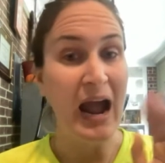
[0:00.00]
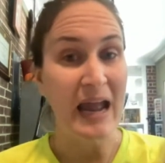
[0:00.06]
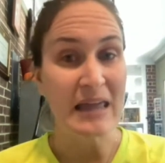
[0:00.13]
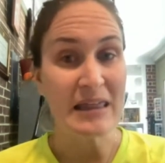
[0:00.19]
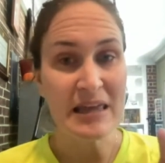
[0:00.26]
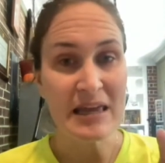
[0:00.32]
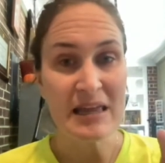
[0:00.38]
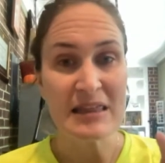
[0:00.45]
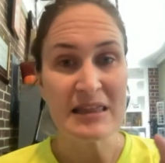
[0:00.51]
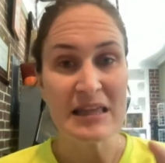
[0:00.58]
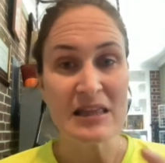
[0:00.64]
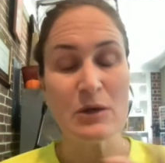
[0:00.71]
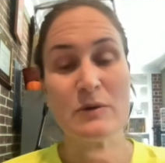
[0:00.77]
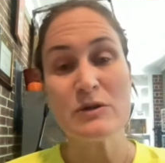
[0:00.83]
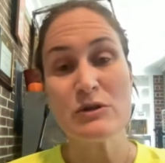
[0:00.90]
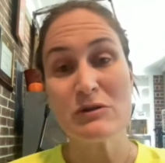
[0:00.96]
I think that
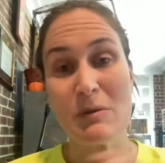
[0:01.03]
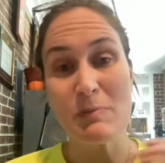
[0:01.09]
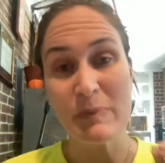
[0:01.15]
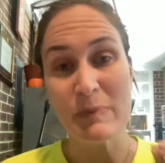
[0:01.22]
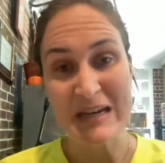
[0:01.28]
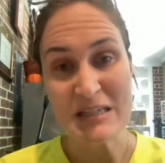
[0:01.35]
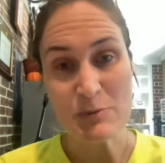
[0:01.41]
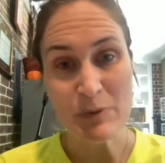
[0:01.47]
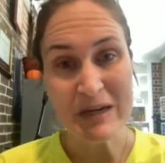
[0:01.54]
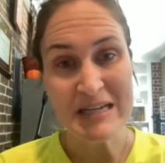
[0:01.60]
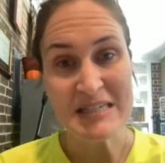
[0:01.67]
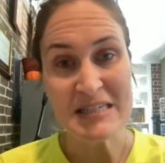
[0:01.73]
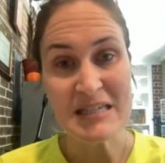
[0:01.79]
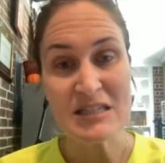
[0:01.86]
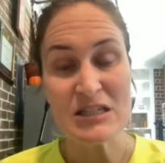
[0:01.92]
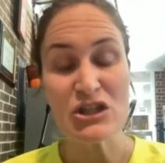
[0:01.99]
those are the best
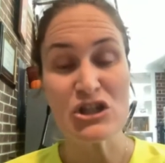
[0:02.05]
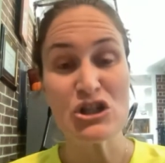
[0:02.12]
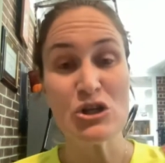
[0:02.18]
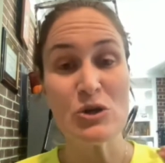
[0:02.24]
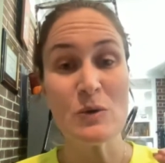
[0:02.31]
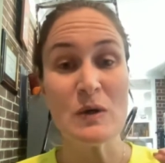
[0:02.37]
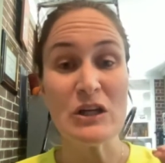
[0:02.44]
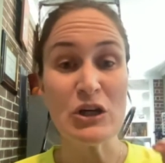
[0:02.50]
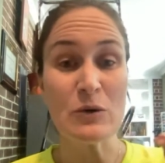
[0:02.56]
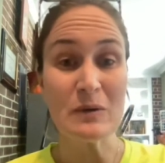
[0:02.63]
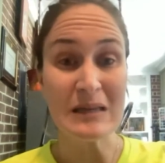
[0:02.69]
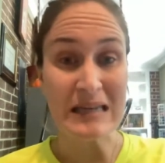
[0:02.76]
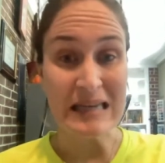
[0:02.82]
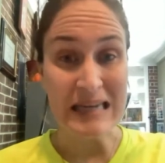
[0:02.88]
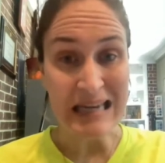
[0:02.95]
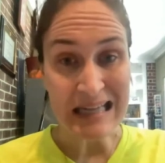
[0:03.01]
places to
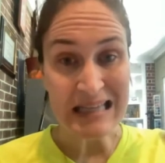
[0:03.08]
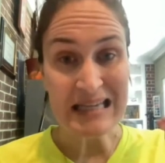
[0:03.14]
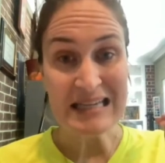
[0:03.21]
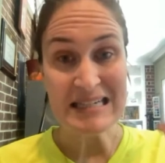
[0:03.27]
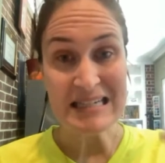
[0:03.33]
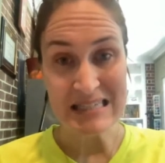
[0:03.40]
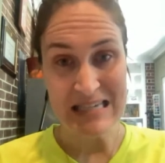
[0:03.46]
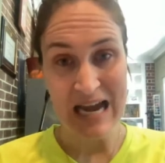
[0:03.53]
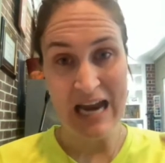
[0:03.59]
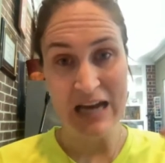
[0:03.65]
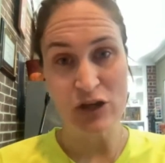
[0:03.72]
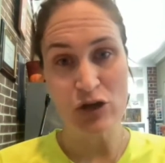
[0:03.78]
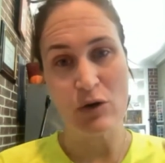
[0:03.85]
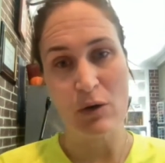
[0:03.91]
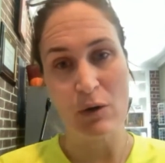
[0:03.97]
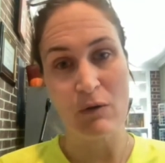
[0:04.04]
uniquely
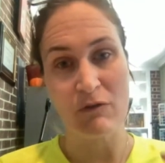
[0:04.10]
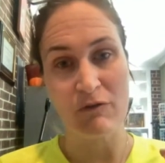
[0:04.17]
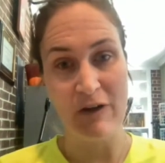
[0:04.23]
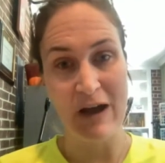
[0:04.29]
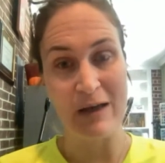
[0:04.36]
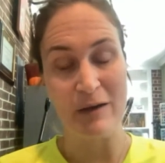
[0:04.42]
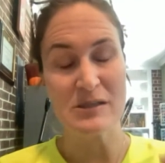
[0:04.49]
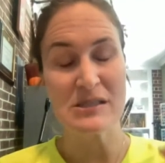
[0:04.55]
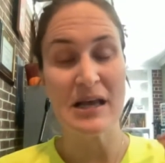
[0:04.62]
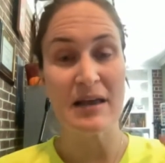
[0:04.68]
design your own files.